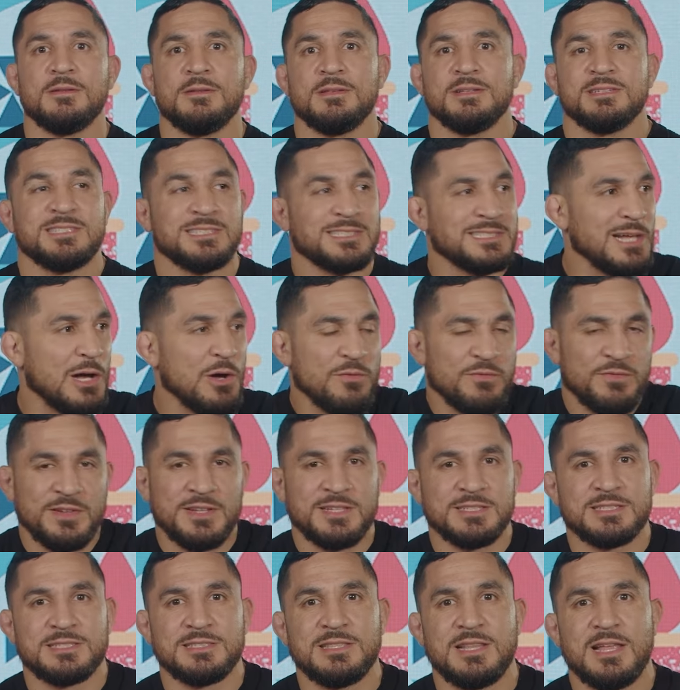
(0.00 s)

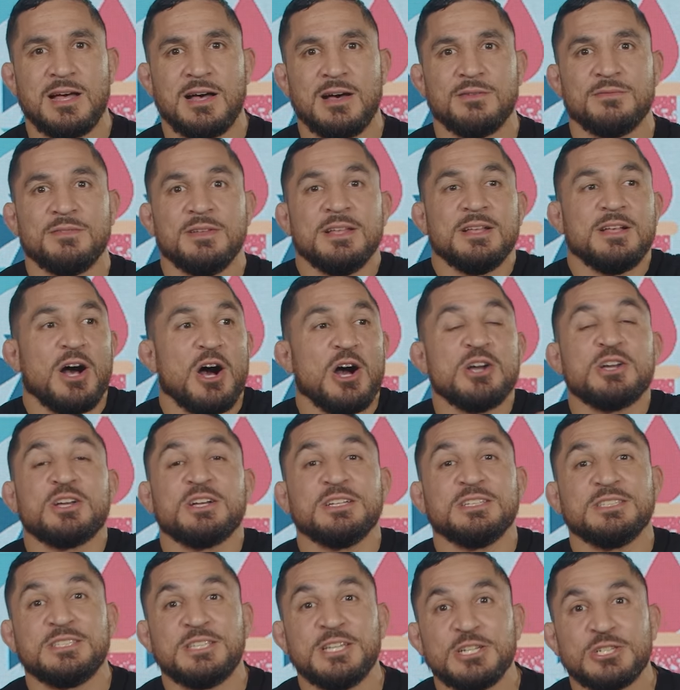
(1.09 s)
Selfless love,
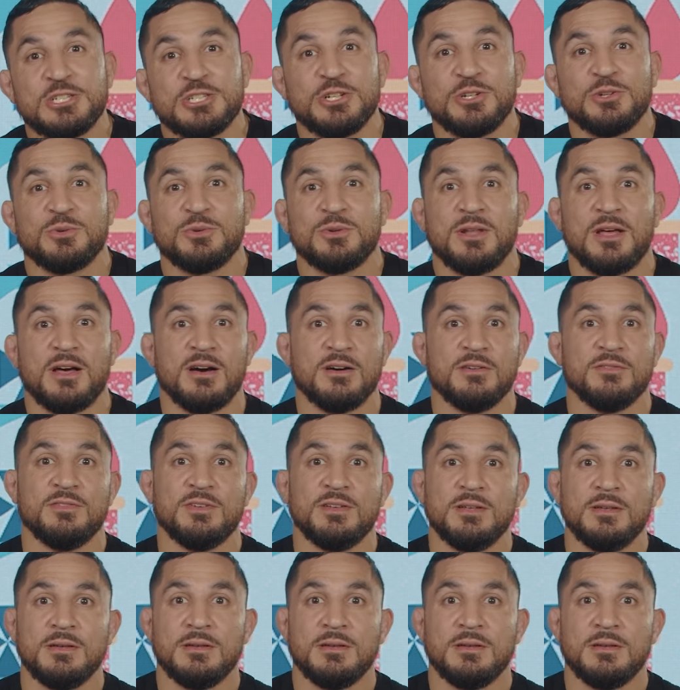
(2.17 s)
unconditional love,